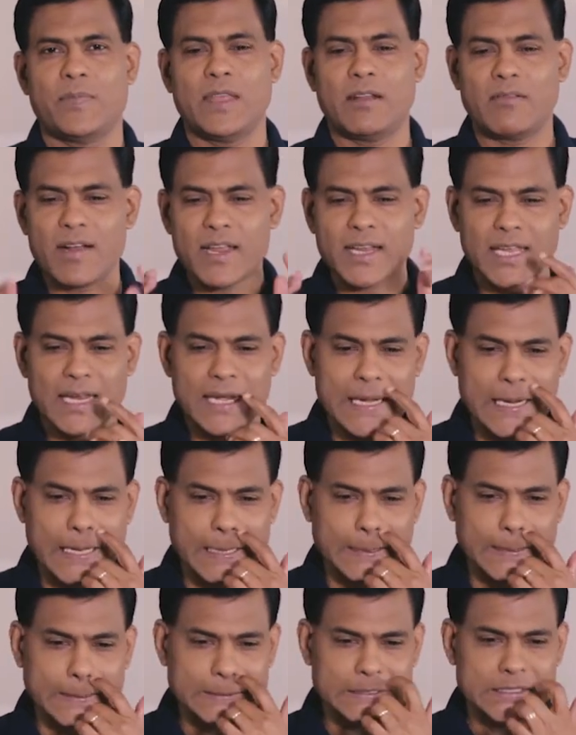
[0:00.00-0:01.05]
and
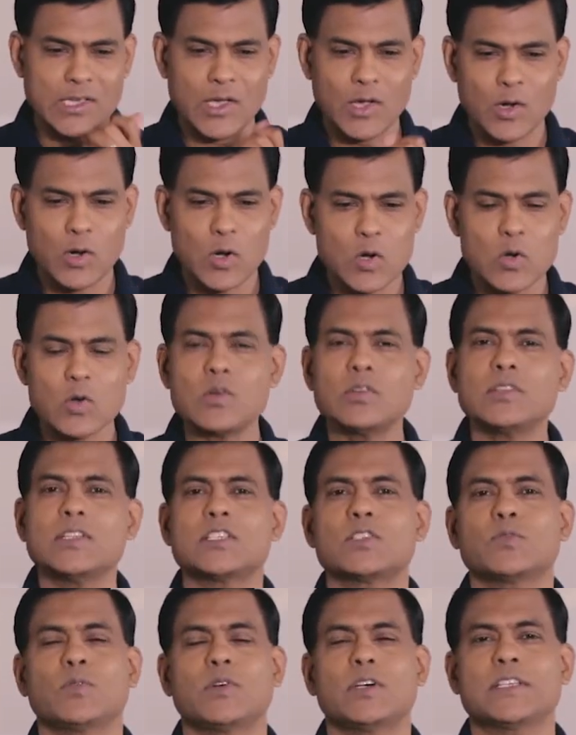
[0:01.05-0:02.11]
recognize who
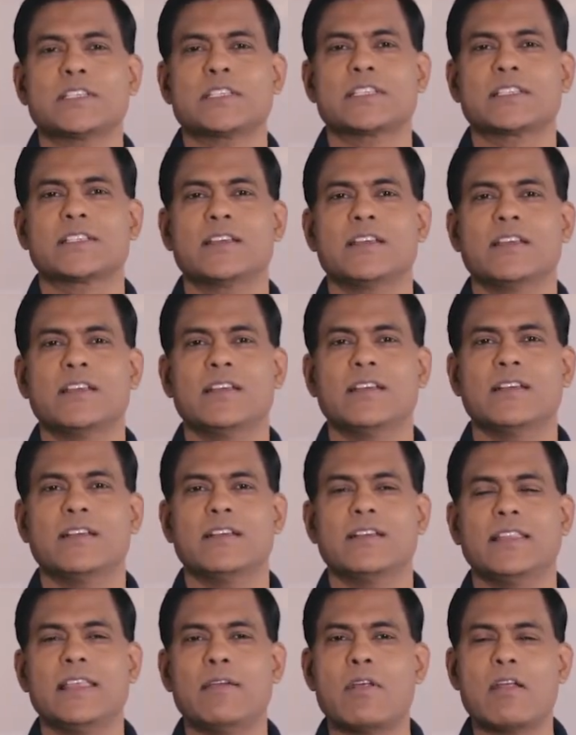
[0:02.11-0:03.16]
this was,
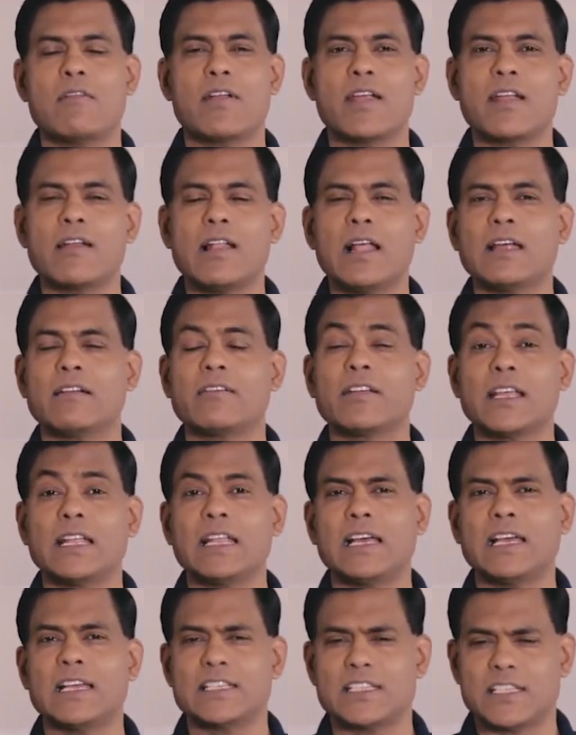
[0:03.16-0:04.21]
they would have
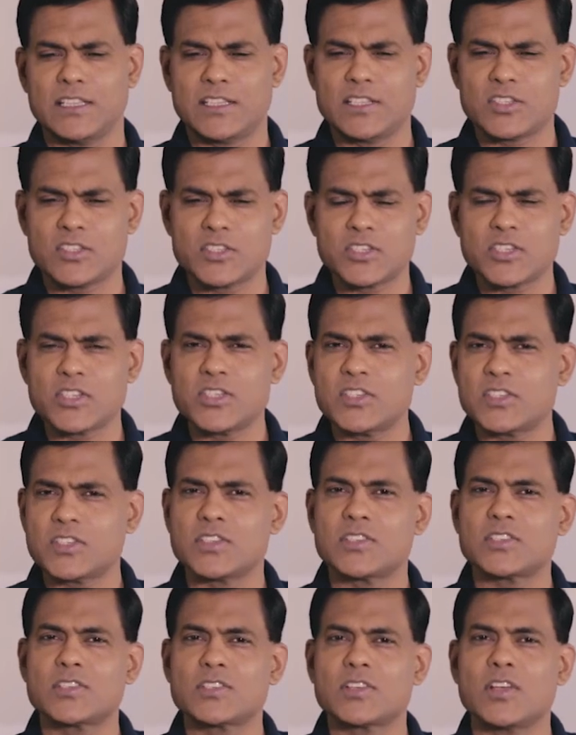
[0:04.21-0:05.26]
realized that this
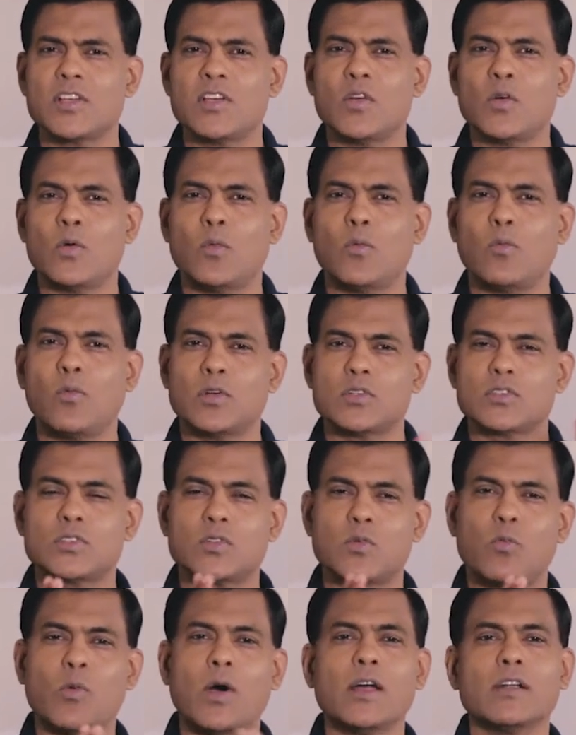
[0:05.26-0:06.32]
Jesus was
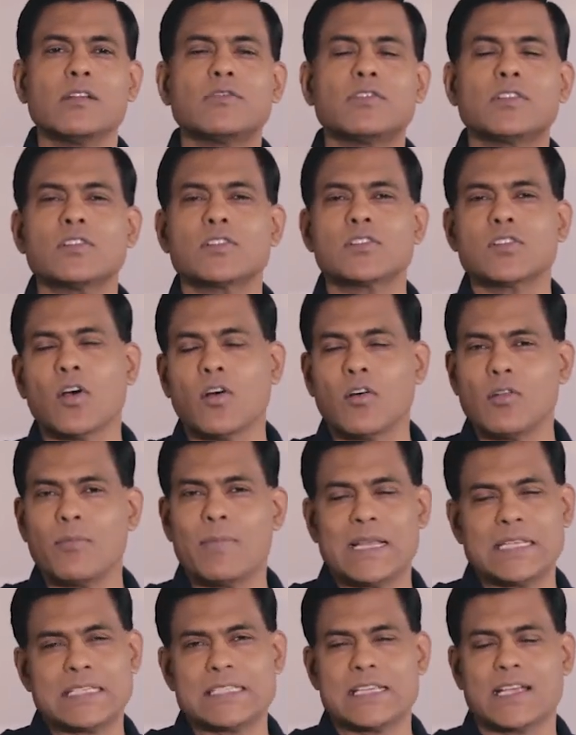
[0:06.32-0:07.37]
the one foretold
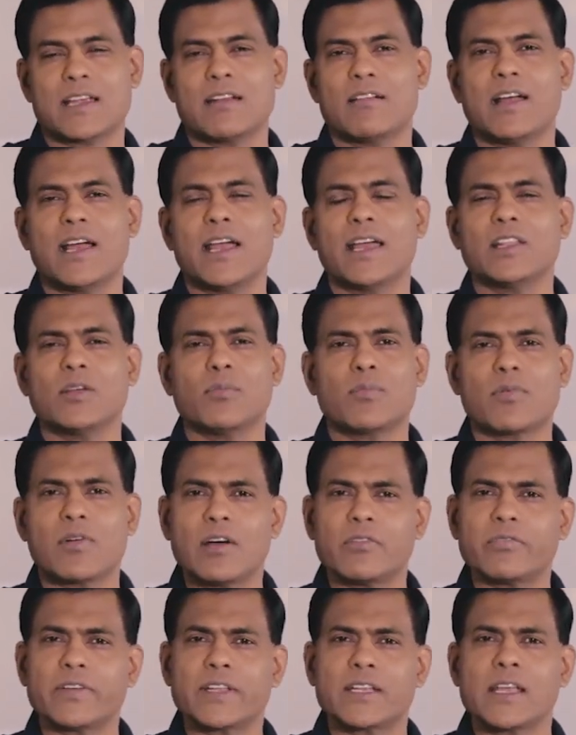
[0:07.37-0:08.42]
by Zechariah the
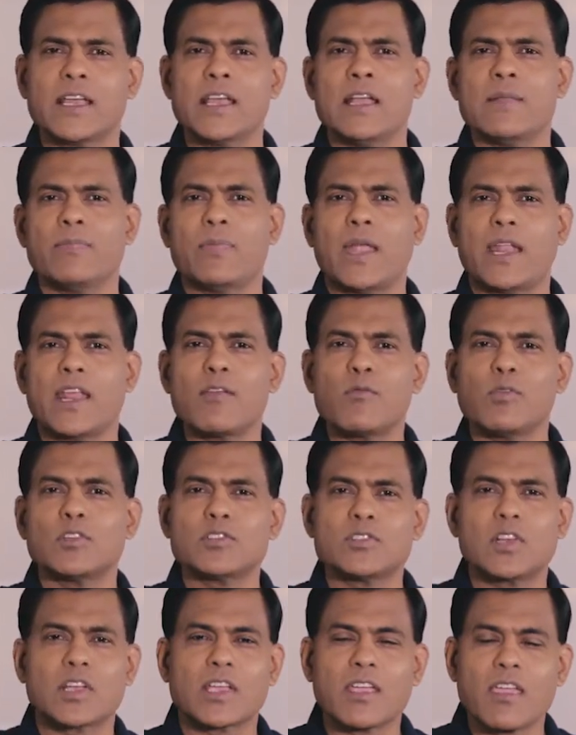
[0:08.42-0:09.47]
prophet that he
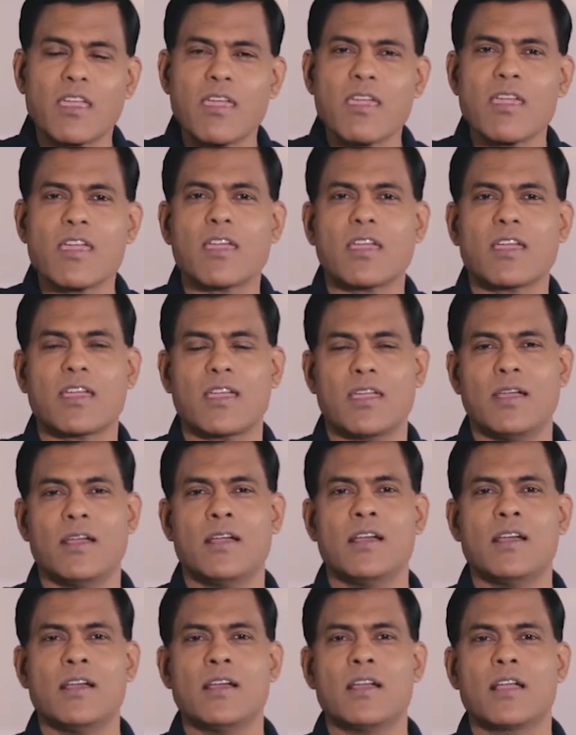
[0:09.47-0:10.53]
was the king
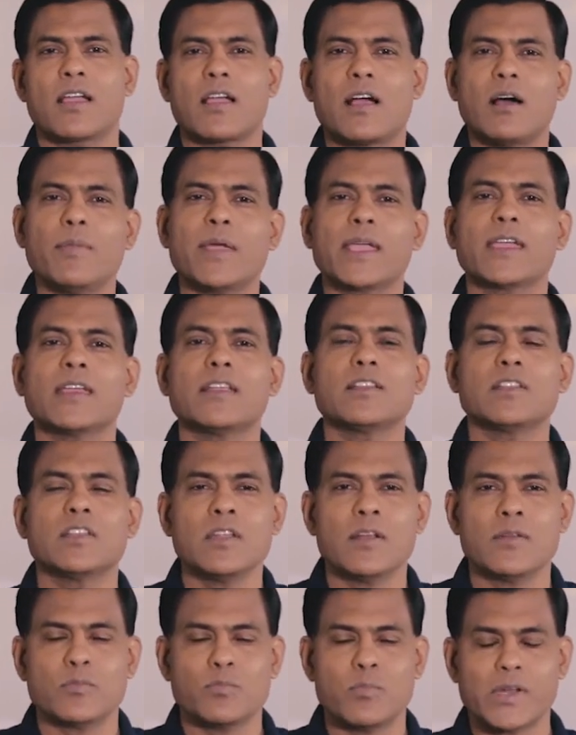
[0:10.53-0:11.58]
coming in,
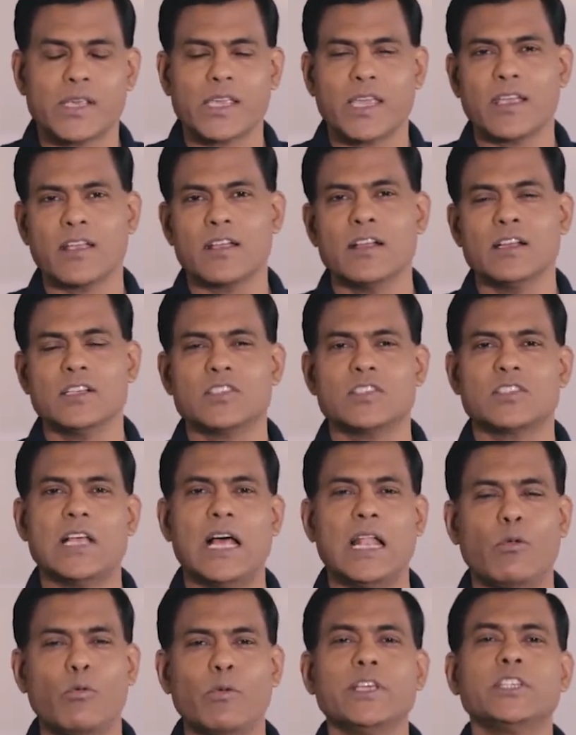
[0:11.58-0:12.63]
bringing
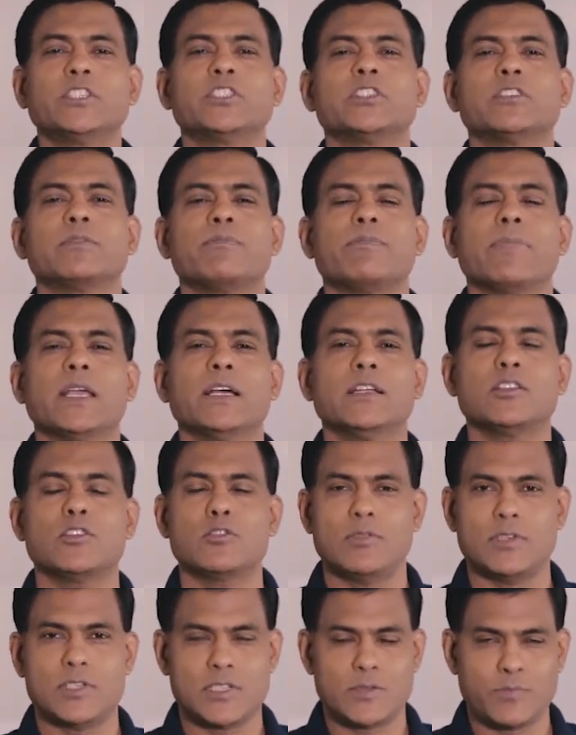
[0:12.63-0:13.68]
salvation
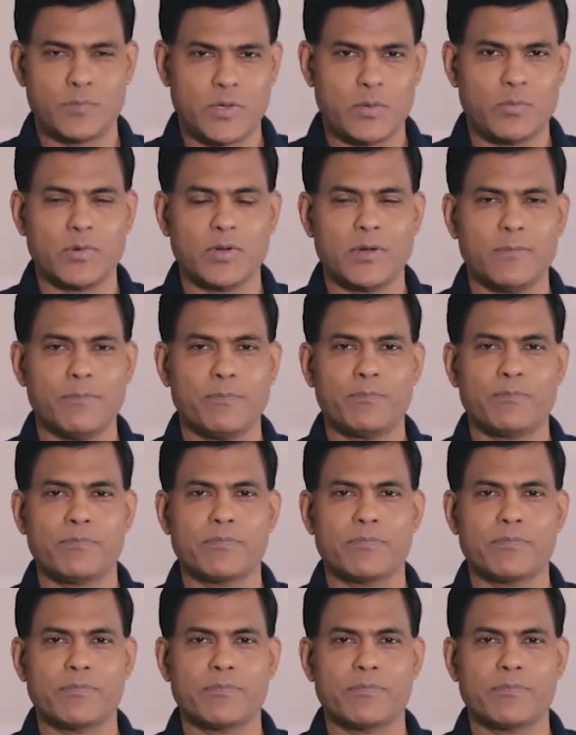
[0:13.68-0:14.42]
to his people.